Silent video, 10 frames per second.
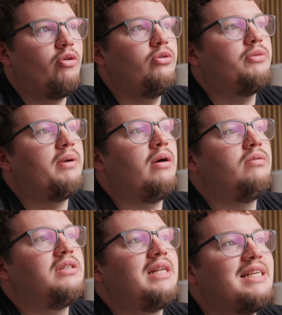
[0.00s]

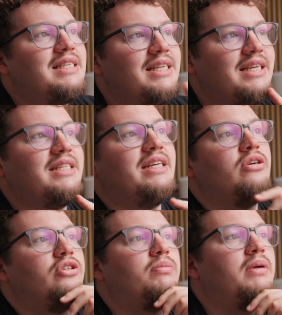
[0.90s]
£200, that's
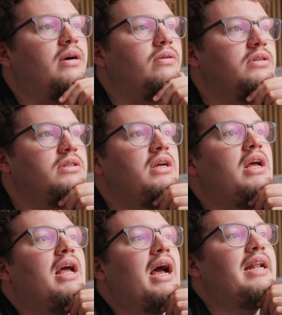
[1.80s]
£1,600.
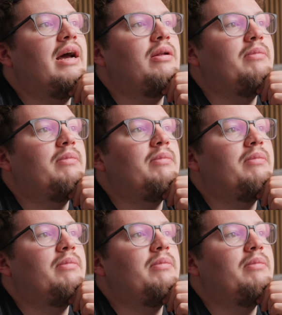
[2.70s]
And now the